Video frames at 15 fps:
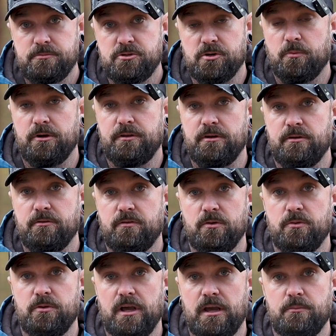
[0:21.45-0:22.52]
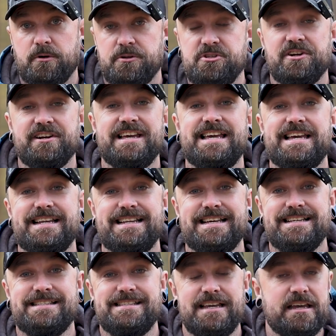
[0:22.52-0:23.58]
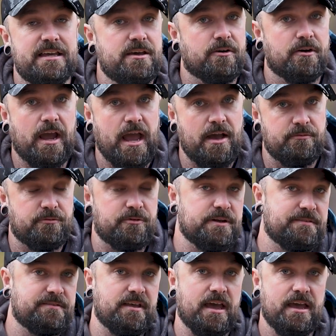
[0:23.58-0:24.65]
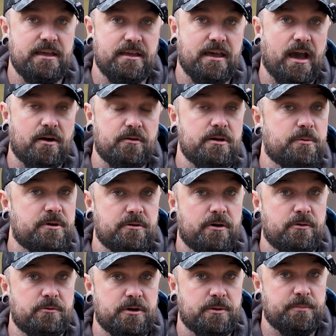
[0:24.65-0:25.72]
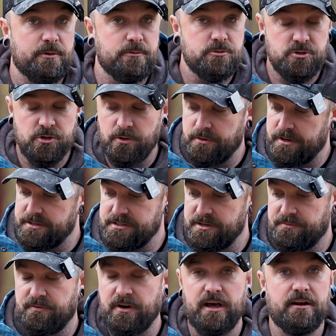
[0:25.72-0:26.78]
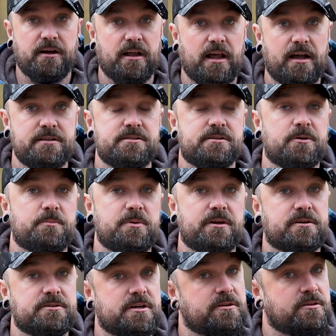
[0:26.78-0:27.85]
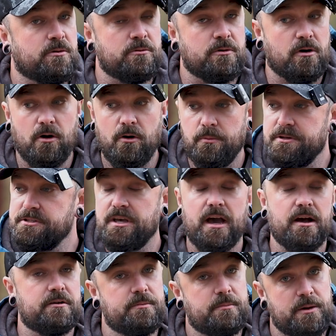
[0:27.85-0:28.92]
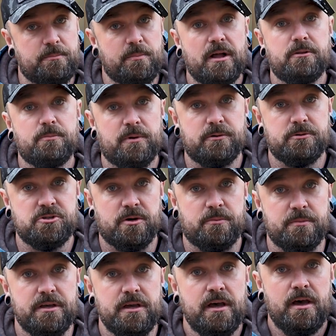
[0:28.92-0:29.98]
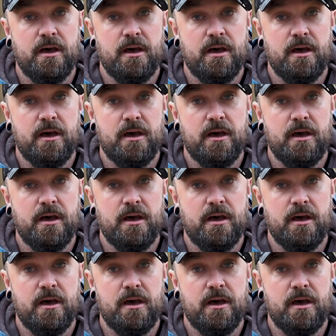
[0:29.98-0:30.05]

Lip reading: So what do you do then? What's your EDC, your everyday carry when you're out and about, Joe? And I said, fine, I'll answer, because I don't always carry my belt pouch on me.